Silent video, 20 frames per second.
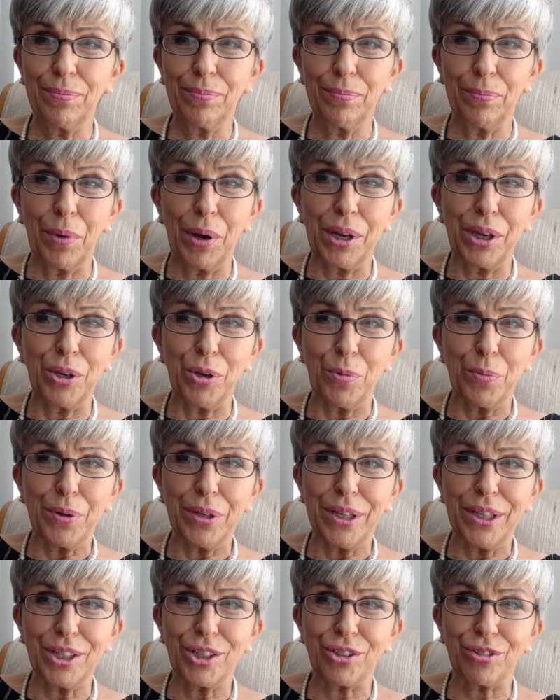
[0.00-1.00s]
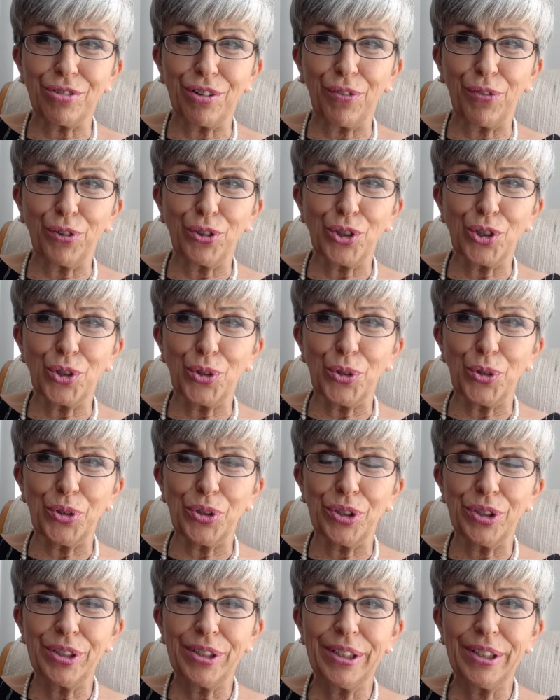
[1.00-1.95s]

my human history for sure,